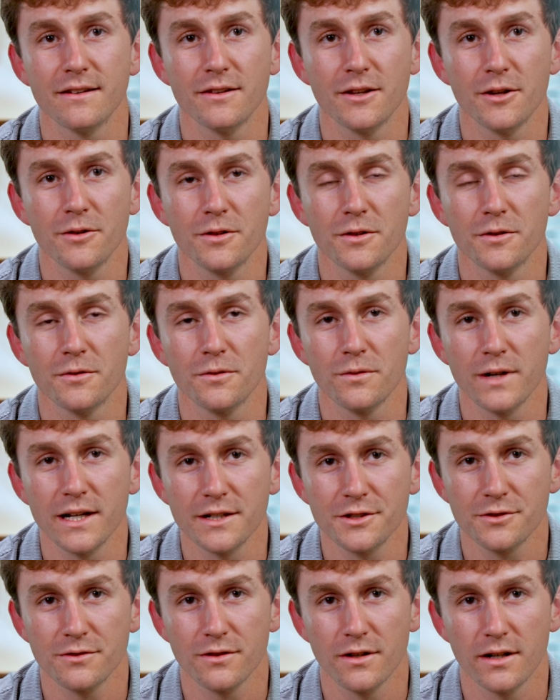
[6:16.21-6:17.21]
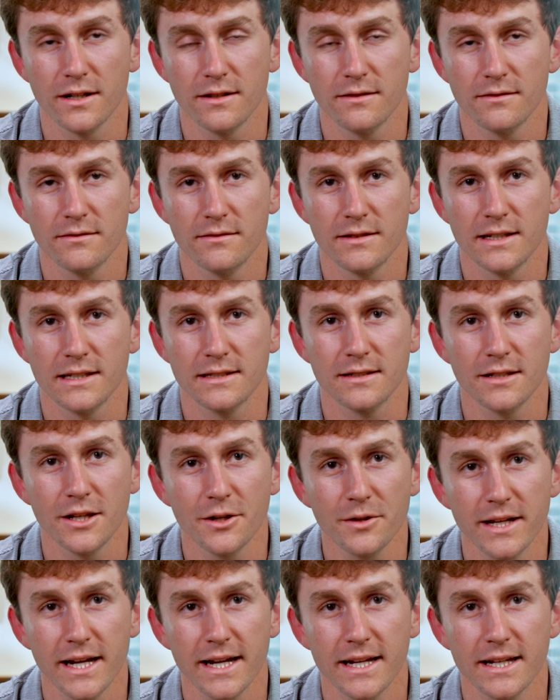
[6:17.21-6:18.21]
local restaurant, is
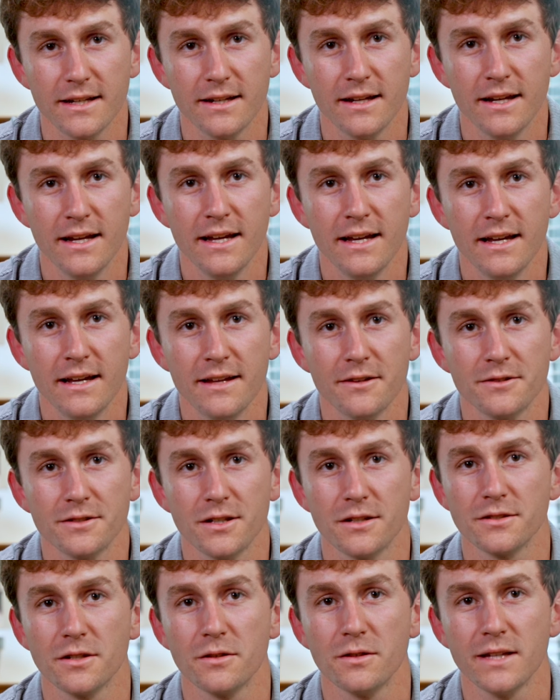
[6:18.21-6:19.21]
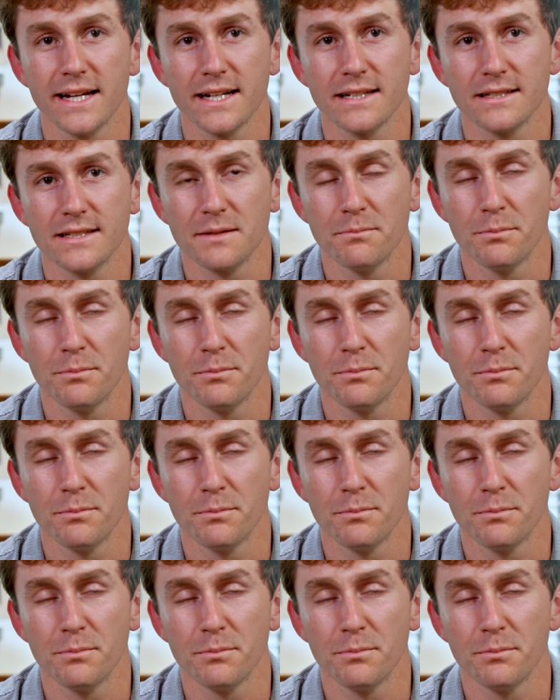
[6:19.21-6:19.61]
located. There's also Legacy